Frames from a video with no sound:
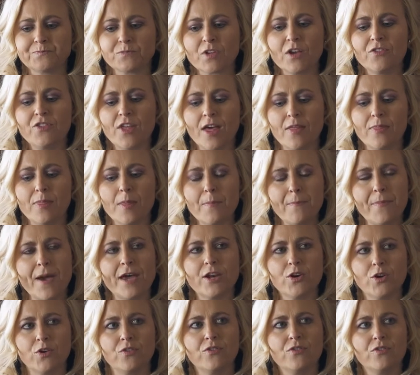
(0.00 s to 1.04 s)
then the
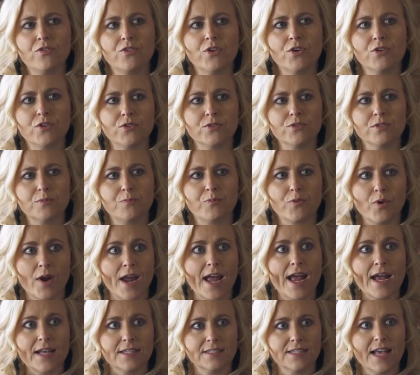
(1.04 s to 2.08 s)
better those
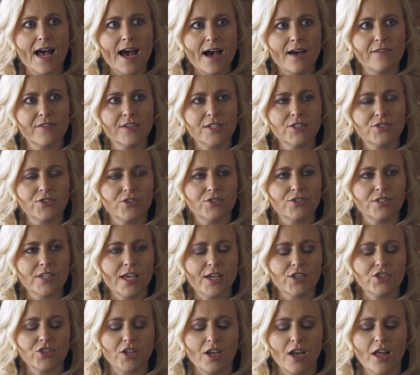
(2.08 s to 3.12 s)
brands have an
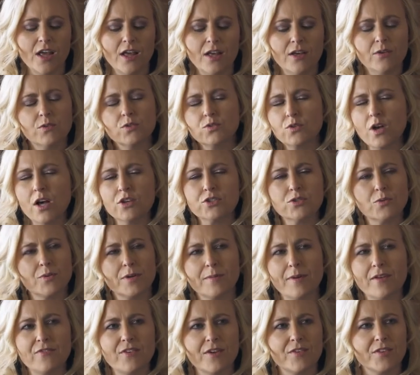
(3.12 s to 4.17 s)
association. It was also one
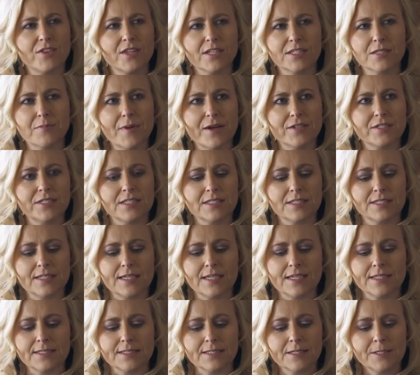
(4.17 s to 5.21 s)
of my favorite things about
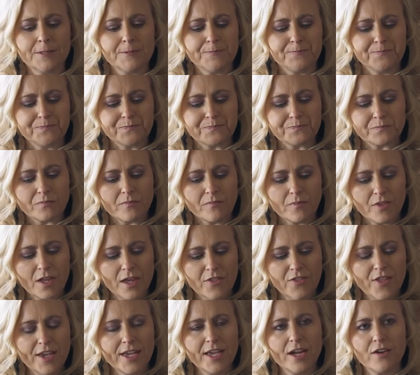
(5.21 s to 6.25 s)
Disney is
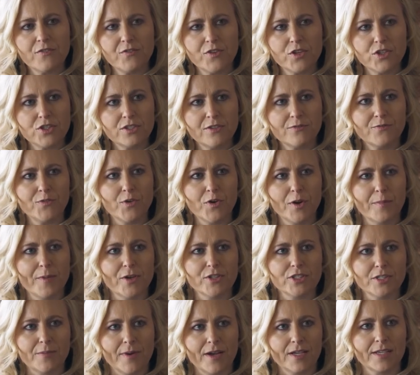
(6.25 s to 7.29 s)
they care first and
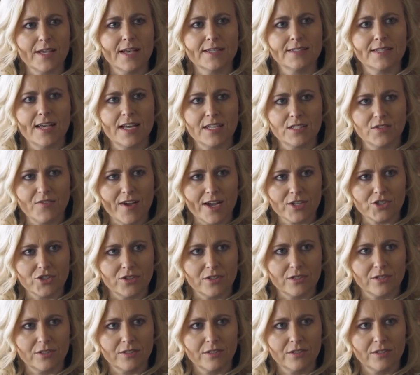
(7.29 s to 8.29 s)
foremost about guest satisfaction.